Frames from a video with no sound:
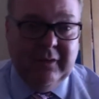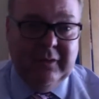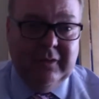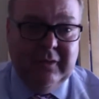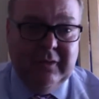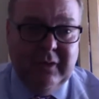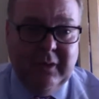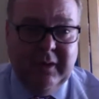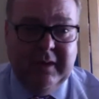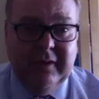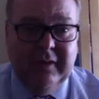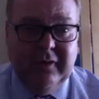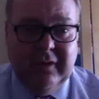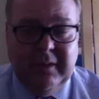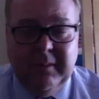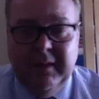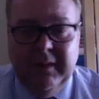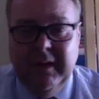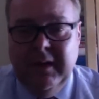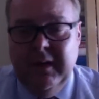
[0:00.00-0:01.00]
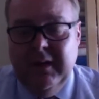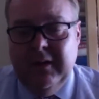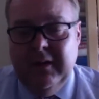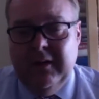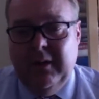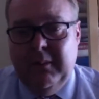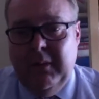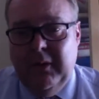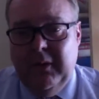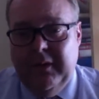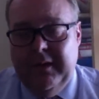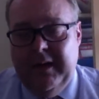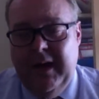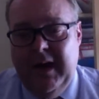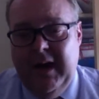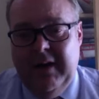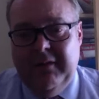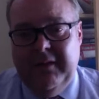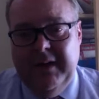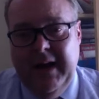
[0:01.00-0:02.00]
I was talking to him not more than
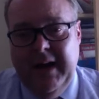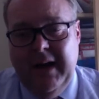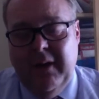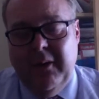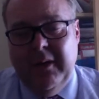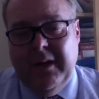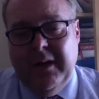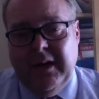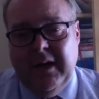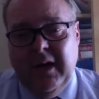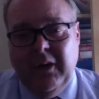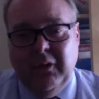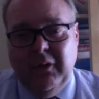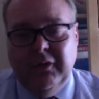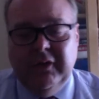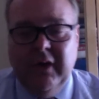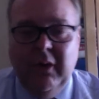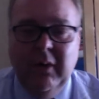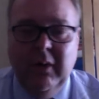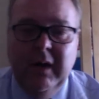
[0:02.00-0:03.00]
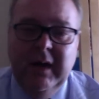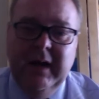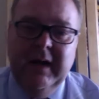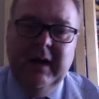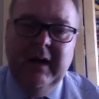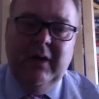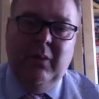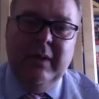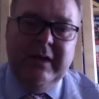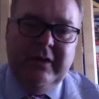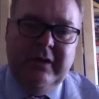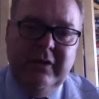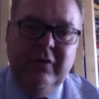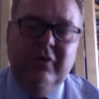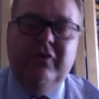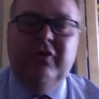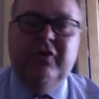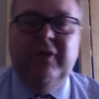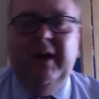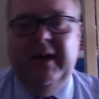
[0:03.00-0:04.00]
half an hour ago. So we do
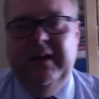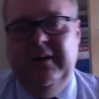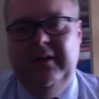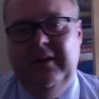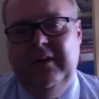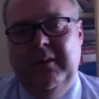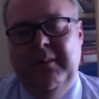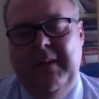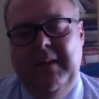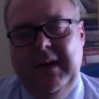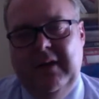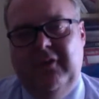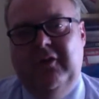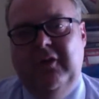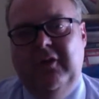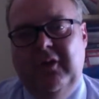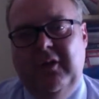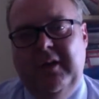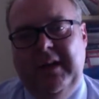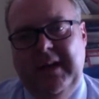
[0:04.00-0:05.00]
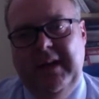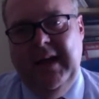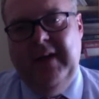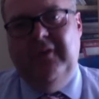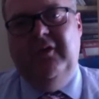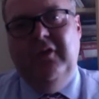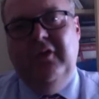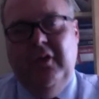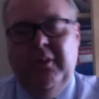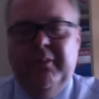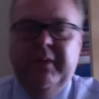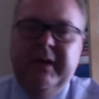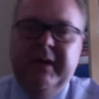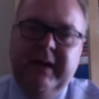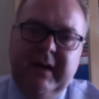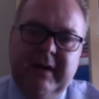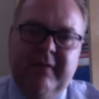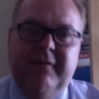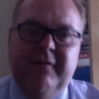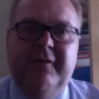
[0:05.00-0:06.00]
try and make sure that, yes, you're
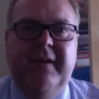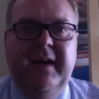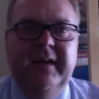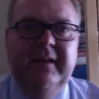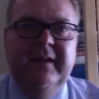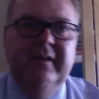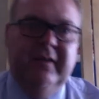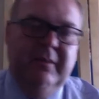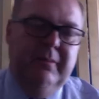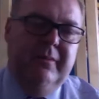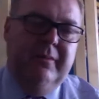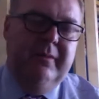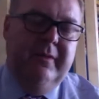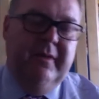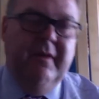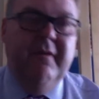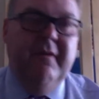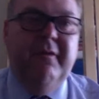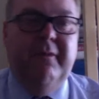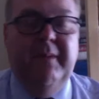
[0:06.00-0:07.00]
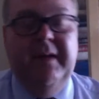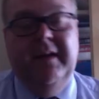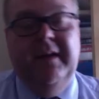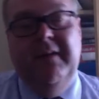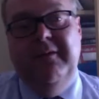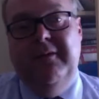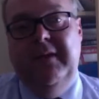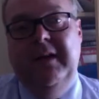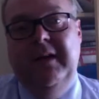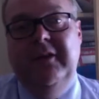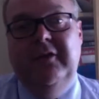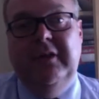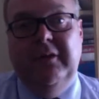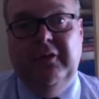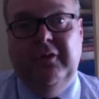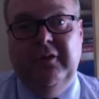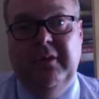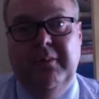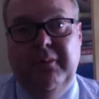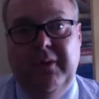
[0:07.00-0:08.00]
bringing a friends and bringing
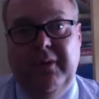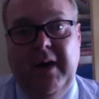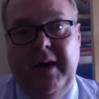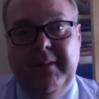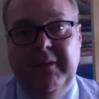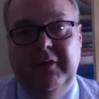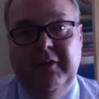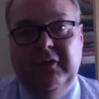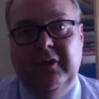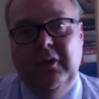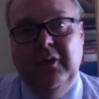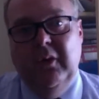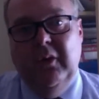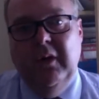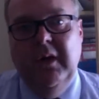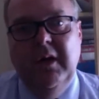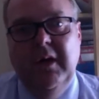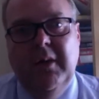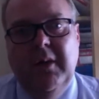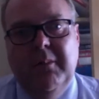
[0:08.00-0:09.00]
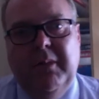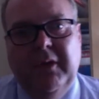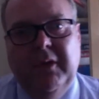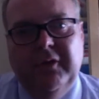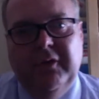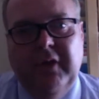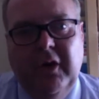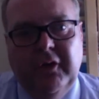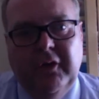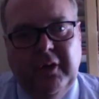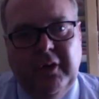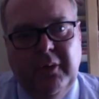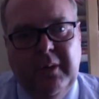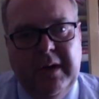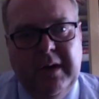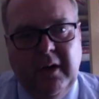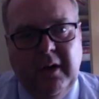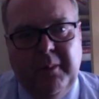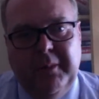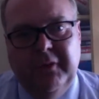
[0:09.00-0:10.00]
friendships from primary school, but there's also
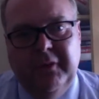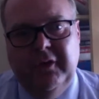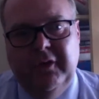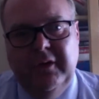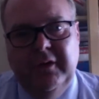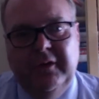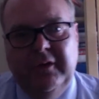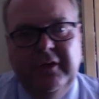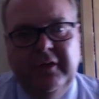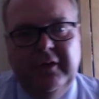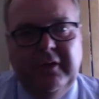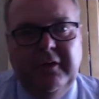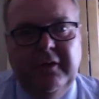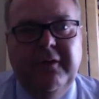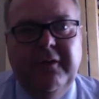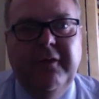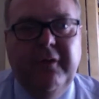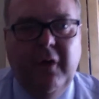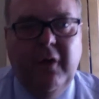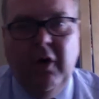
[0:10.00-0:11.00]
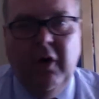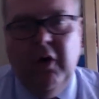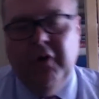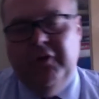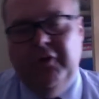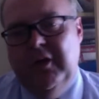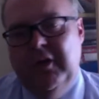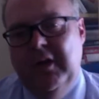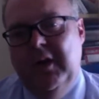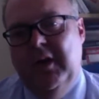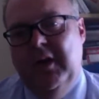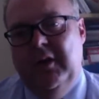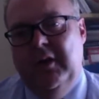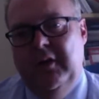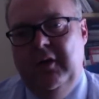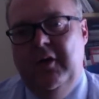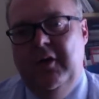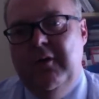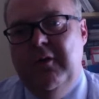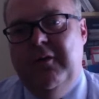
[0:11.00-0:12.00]
real opportunities to forge
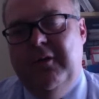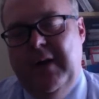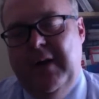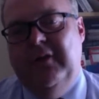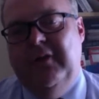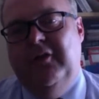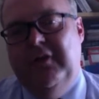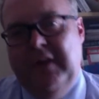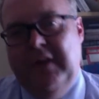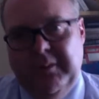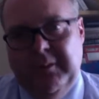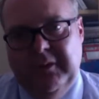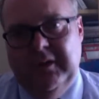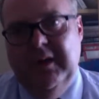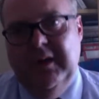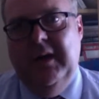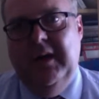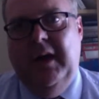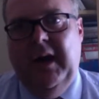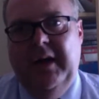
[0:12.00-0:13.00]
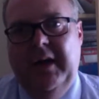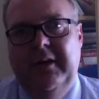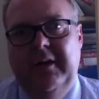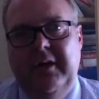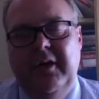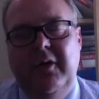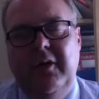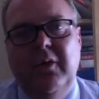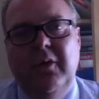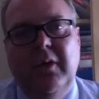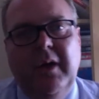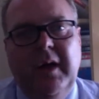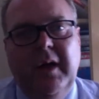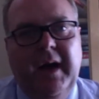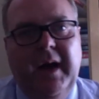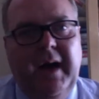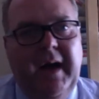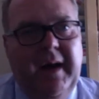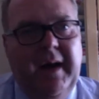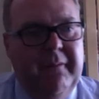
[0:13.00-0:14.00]
new friendships and new
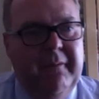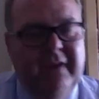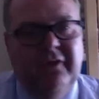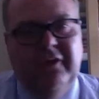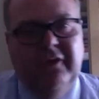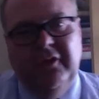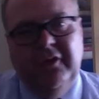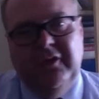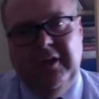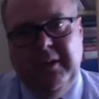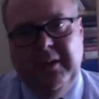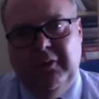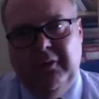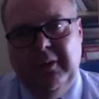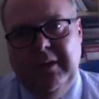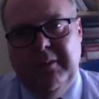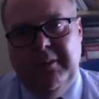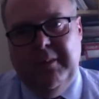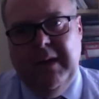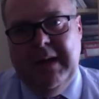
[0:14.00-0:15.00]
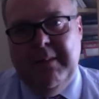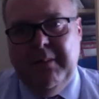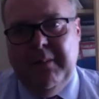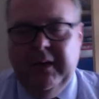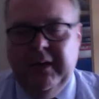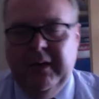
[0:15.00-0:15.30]
relationships with